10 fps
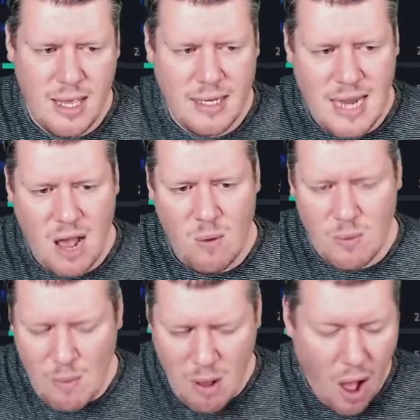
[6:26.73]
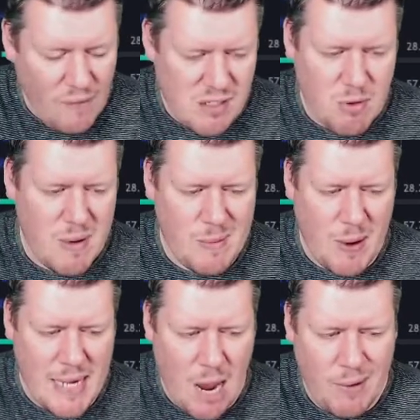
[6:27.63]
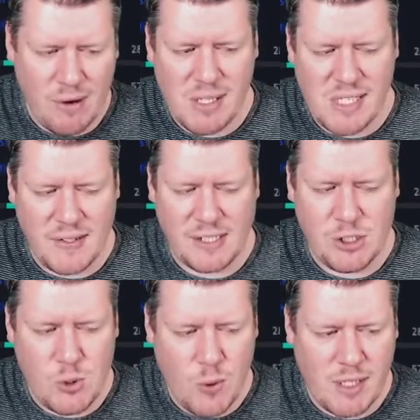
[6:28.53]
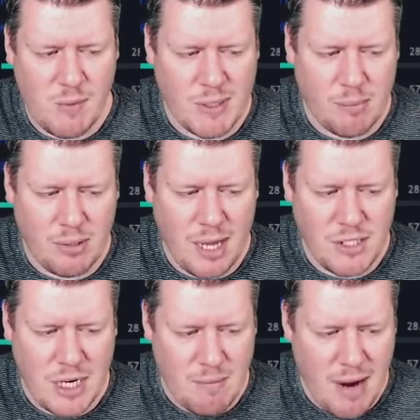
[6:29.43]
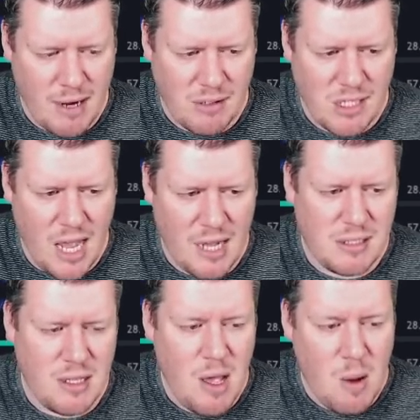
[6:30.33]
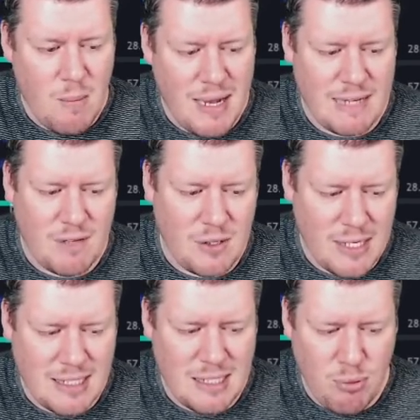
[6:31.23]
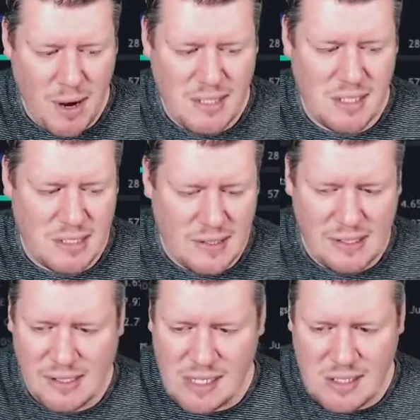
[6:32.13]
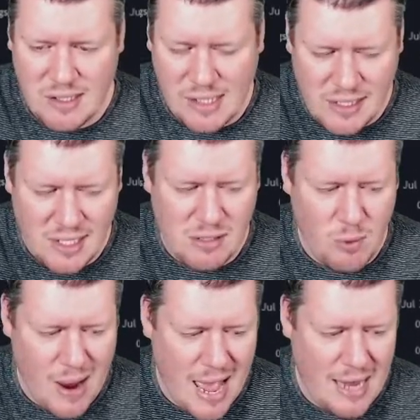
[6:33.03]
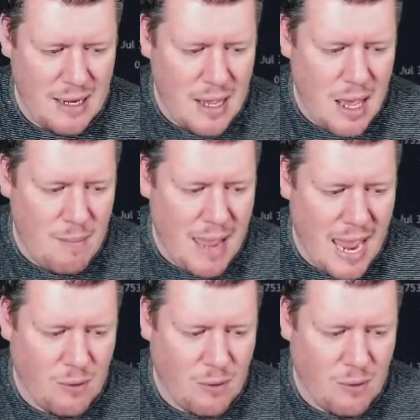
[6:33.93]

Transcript: Now, all this movement right now, we don't see anything too crazy with the blockchain miner stocks. But if you look at the prices that these things were at back